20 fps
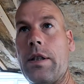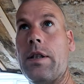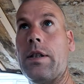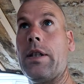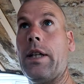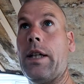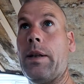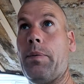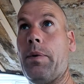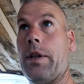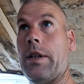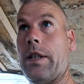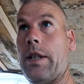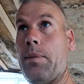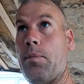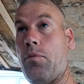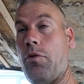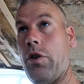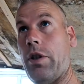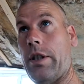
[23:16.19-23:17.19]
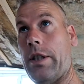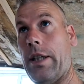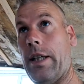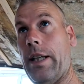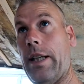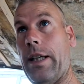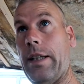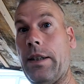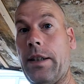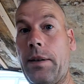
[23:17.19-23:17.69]
stick a bit of timber in to
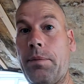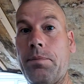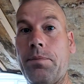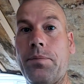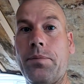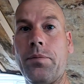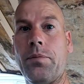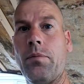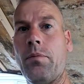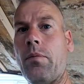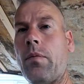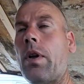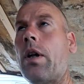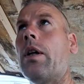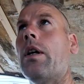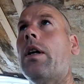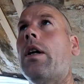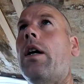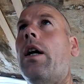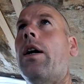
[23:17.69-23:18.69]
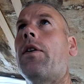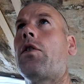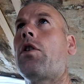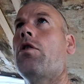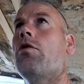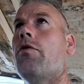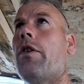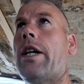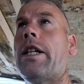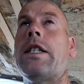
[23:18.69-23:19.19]
get that done. uh, I've
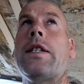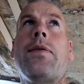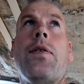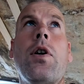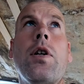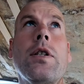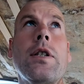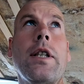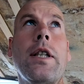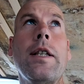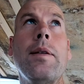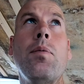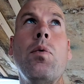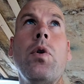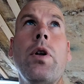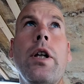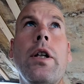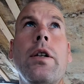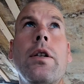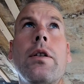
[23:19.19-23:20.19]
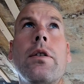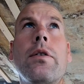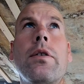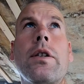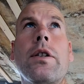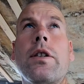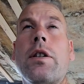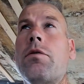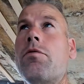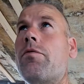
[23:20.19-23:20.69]
got a race first thing in the morning.
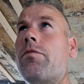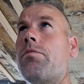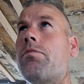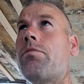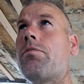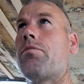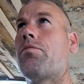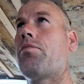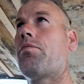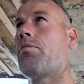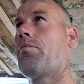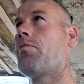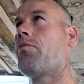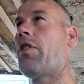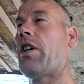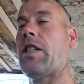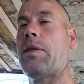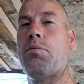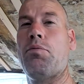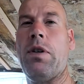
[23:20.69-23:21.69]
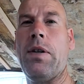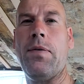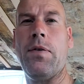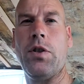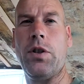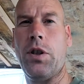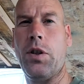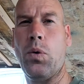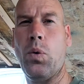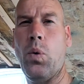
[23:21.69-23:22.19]
I think so, race
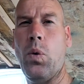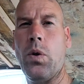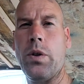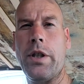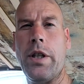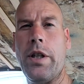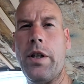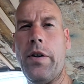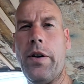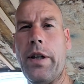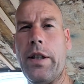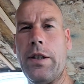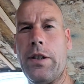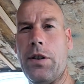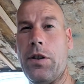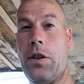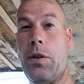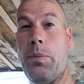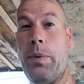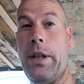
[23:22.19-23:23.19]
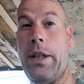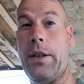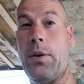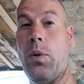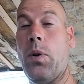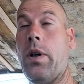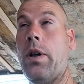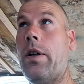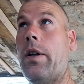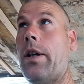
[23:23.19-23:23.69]
briefing's at quarter to nine, so I'll be here
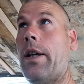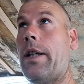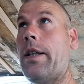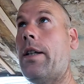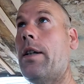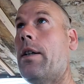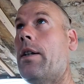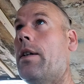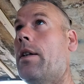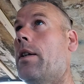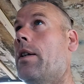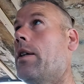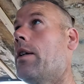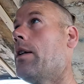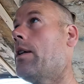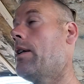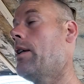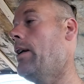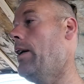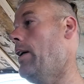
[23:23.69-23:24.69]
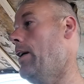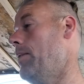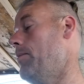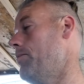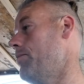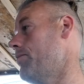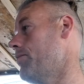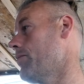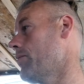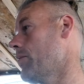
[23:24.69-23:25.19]
quite early,
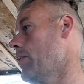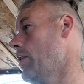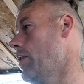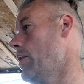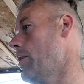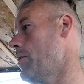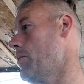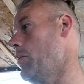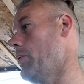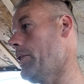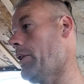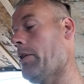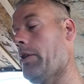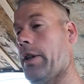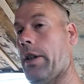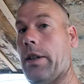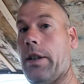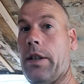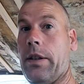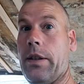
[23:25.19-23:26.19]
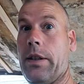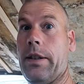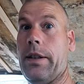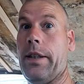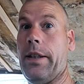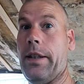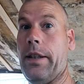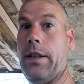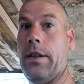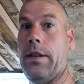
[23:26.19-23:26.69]
um, so what I don't get done
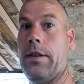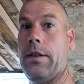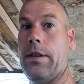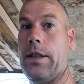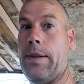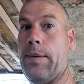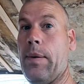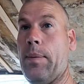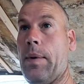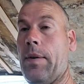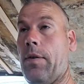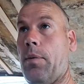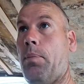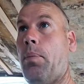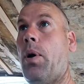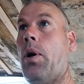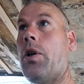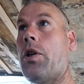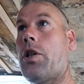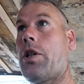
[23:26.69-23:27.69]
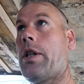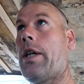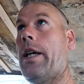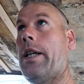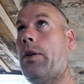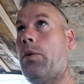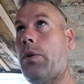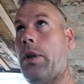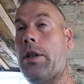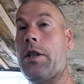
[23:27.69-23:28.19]
today is going to be a bit of a push
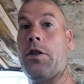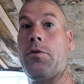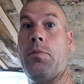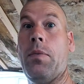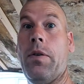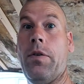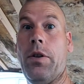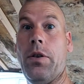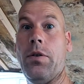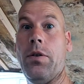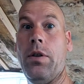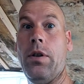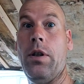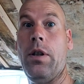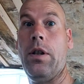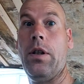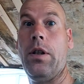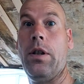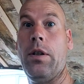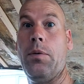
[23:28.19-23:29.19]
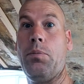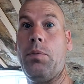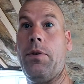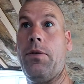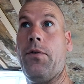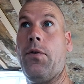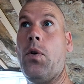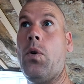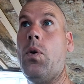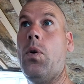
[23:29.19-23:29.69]
getting it all done tomorrow
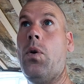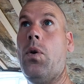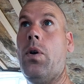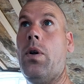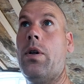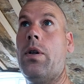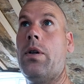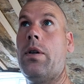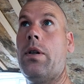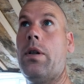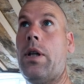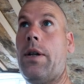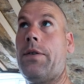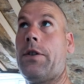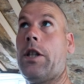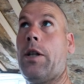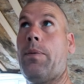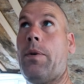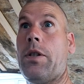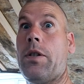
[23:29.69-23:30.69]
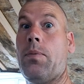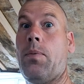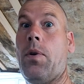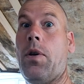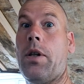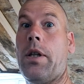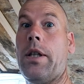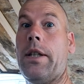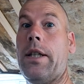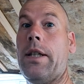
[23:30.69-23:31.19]
before I have to go back to
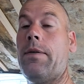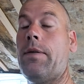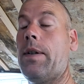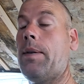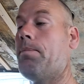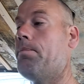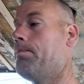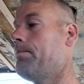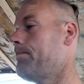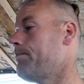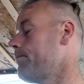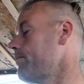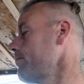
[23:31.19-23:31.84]
work in the evening.